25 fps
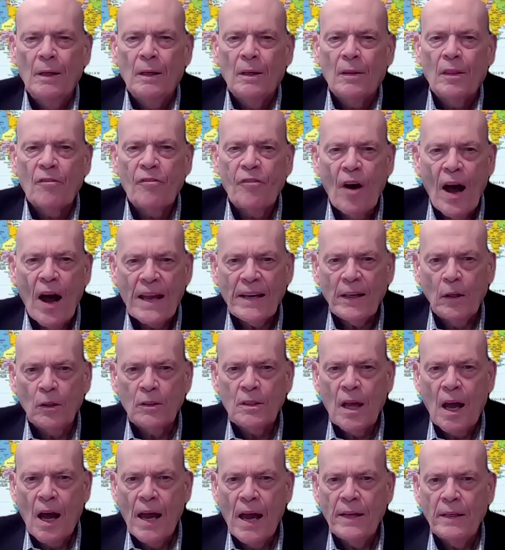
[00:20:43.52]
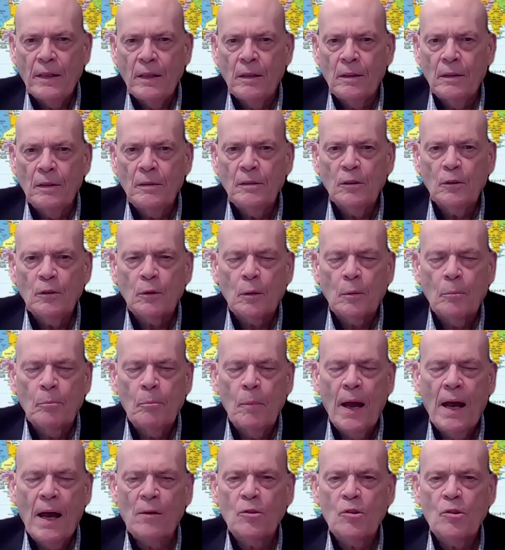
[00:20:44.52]
The final titan,
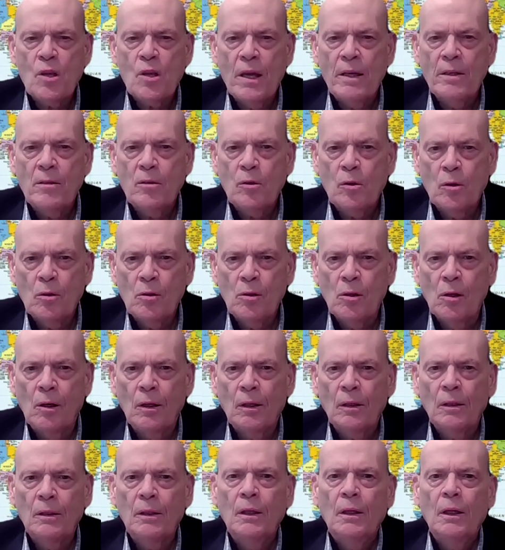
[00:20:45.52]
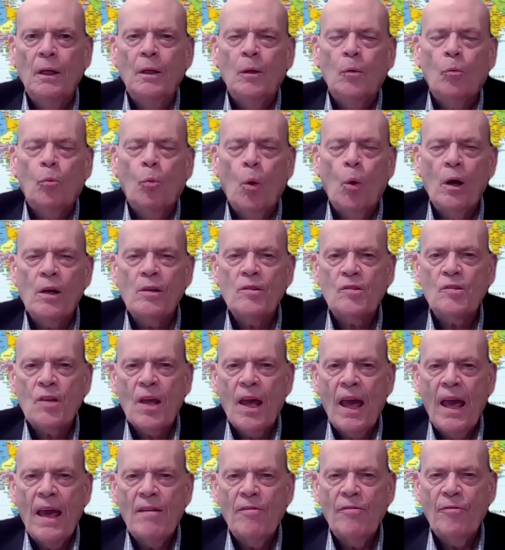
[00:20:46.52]
Mao Zedong, was
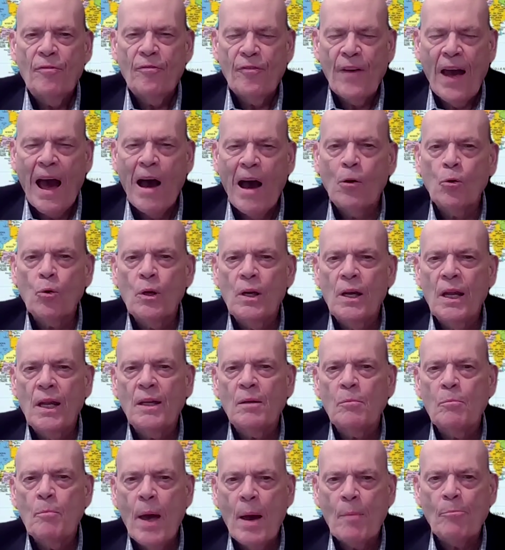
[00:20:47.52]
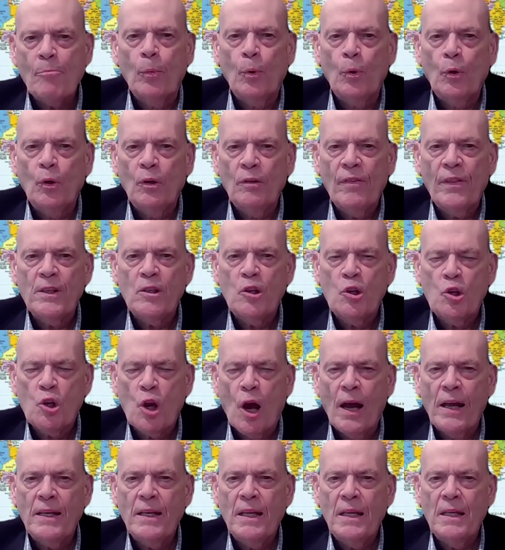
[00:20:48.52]
a founding member of the
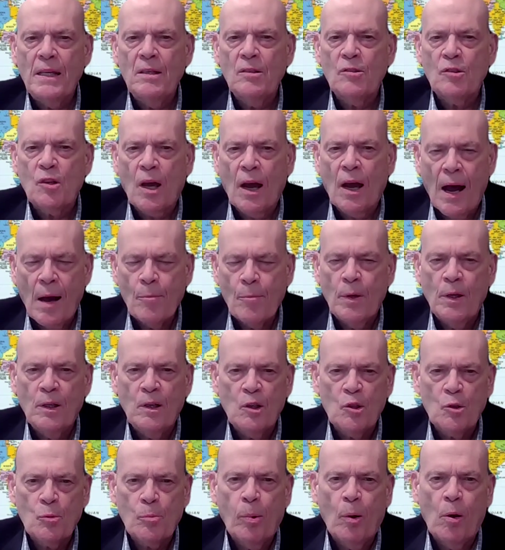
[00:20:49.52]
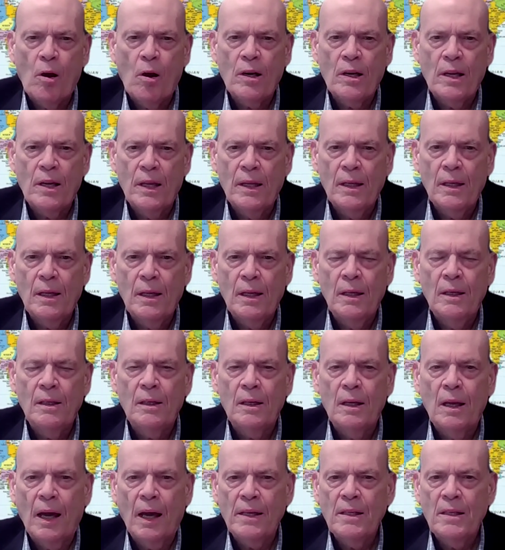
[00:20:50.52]
Chinese Communist Party
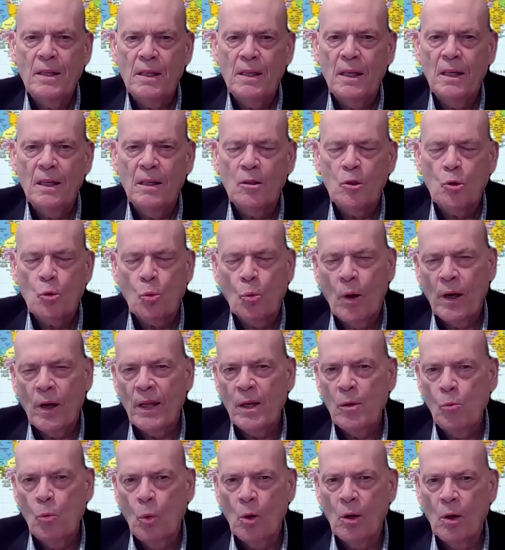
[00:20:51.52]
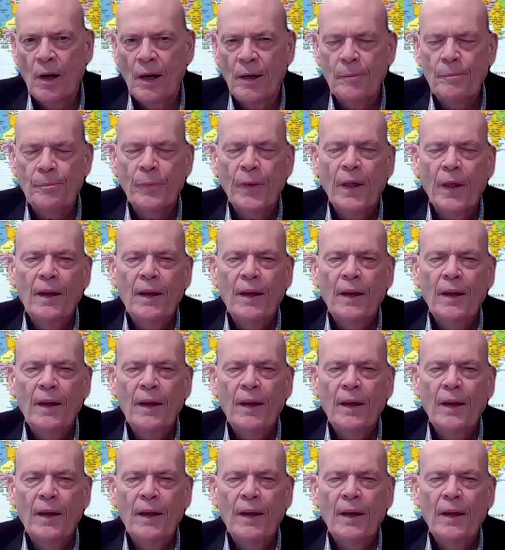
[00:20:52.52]
in 1921